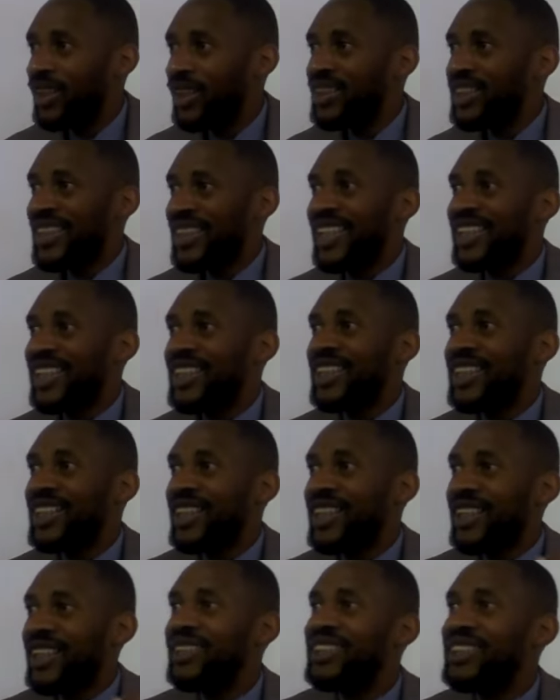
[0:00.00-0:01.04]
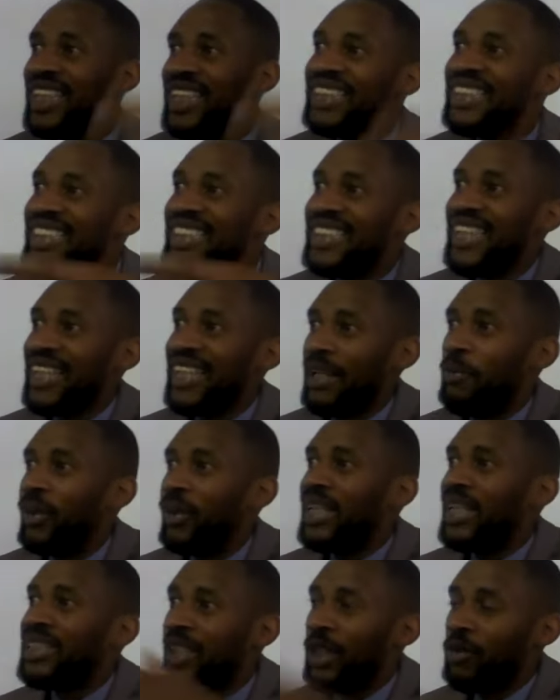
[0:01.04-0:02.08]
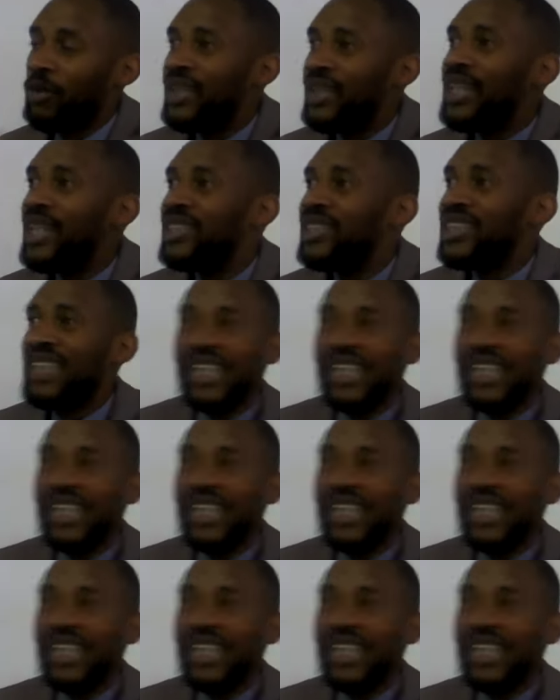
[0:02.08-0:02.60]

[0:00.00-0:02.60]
she starts teaching Jesus about the state of the dead. She